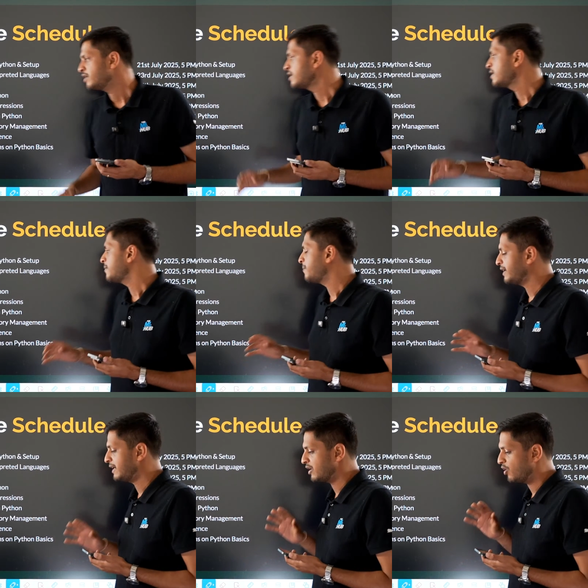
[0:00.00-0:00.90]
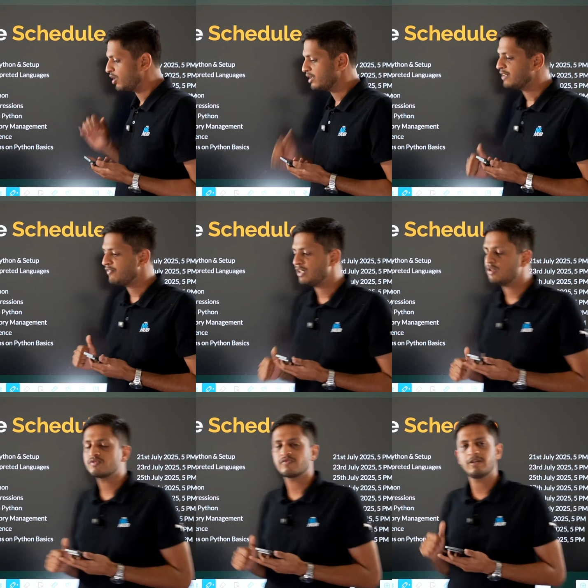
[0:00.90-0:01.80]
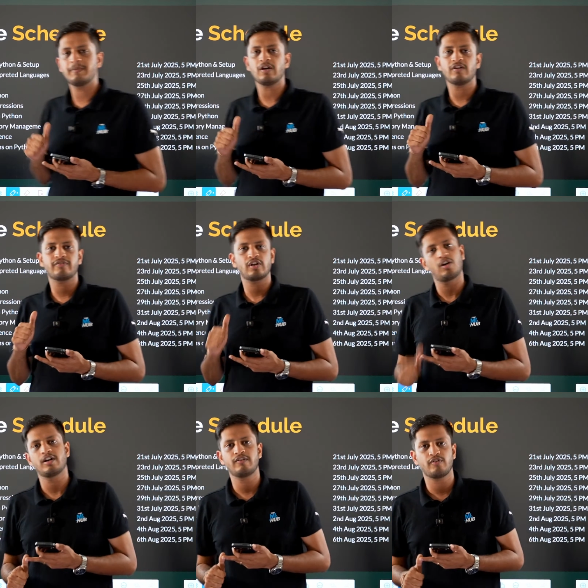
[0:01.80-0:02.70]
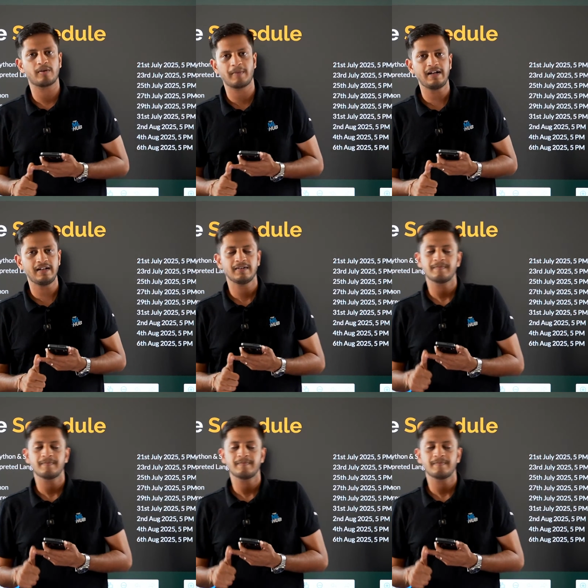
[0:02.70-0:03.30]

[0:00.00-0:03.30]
But all the videos will be of recorded format